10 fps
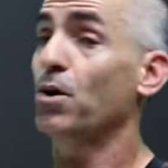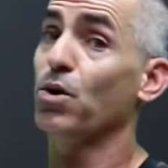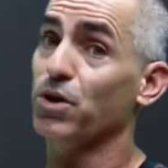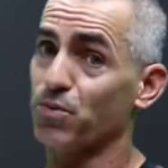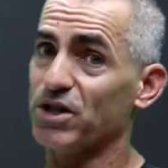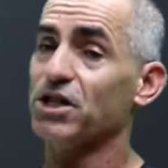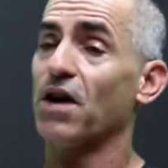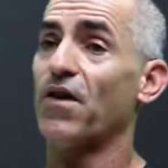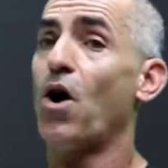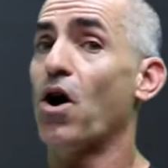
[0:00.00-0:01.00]
or the risk
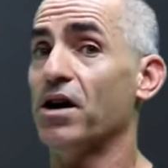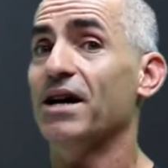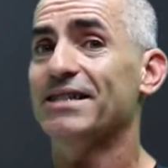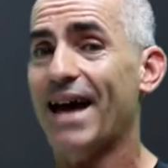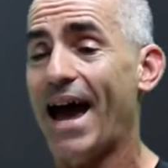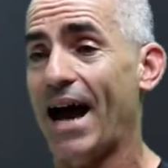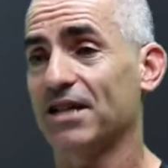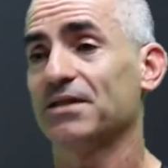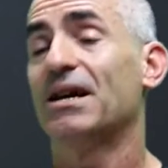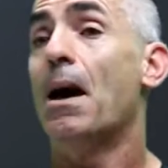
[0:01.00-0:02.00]
of heart
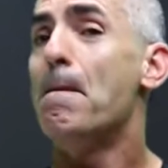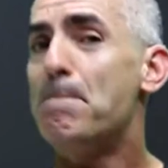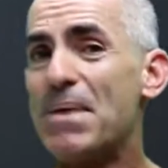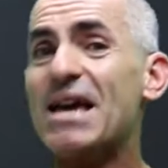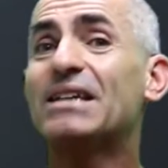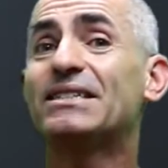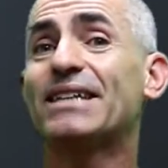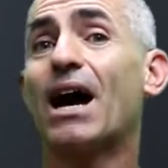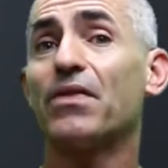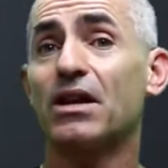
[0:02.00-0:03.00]
attacks. Big
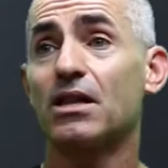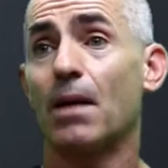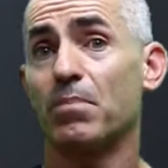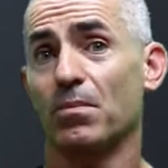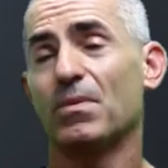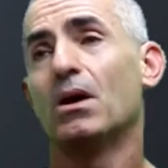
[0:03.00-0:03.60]
sounding number.